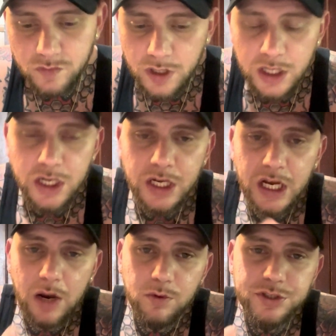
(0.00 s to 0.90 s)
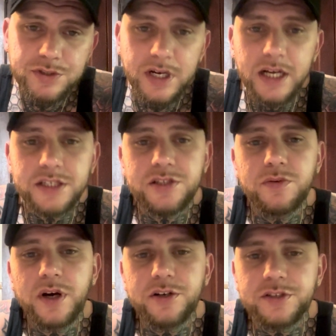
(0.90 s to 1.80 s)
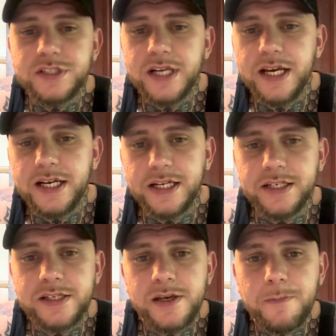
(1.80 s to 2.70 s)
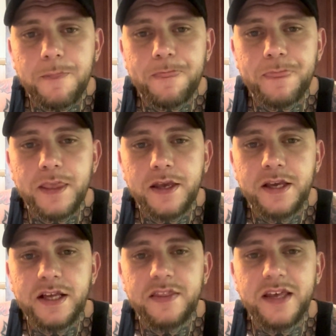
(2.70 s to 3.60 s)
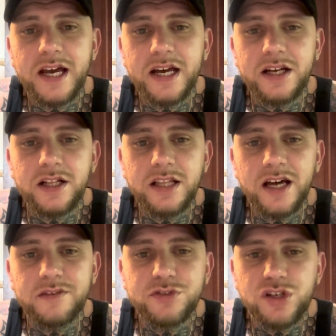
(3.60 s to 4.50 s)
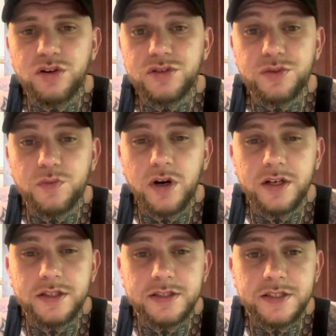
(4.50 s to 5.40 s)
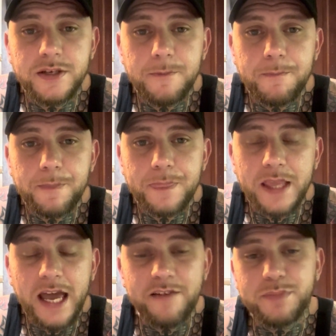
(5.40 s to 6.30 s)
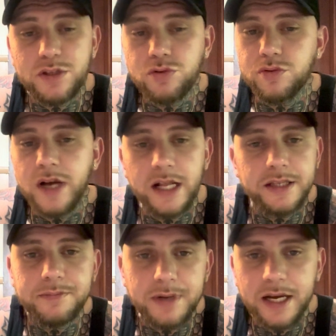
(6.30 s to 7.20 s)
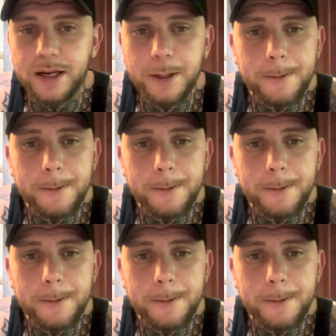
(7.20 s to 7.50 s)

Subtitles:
I want you guys to understand that a lot of chosen ones have been through hell and back.